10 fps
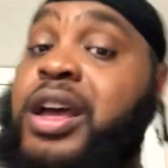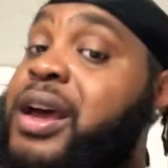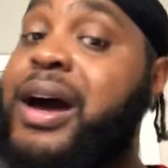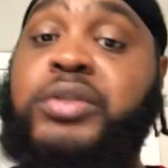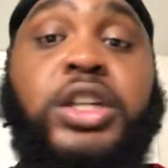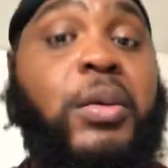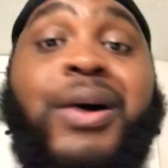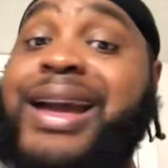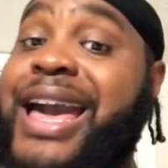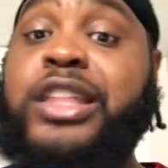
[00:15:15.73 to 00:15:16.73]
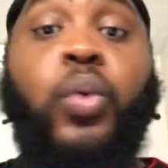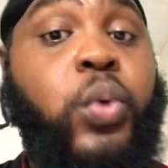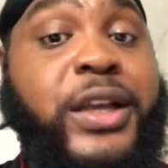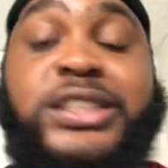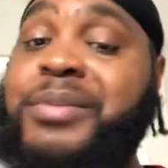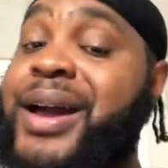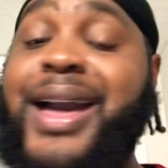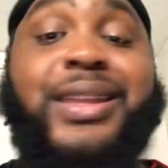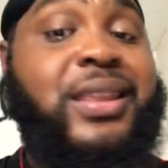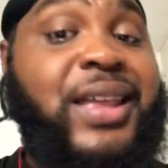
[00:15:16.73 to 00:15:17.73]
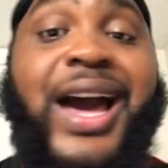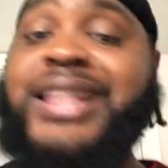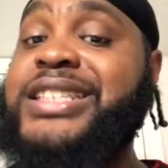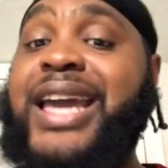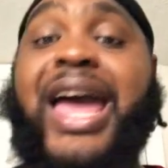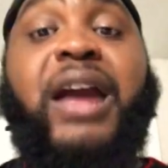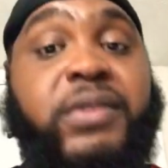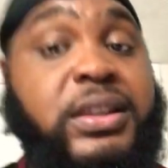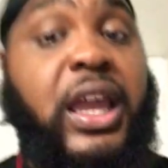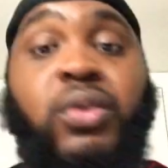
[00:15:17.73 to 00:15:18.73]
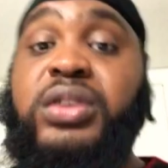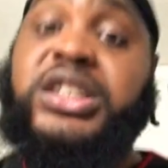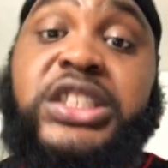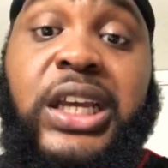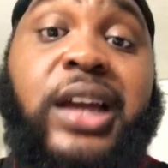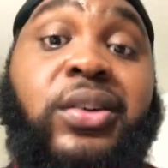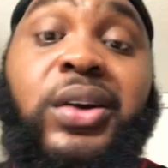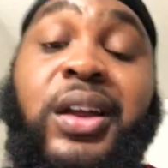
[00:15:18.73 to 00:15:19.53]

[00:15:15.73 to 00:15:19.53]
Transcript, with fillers: I'm talking about I got the wisdom, I got the knowledge, I got everything on this channel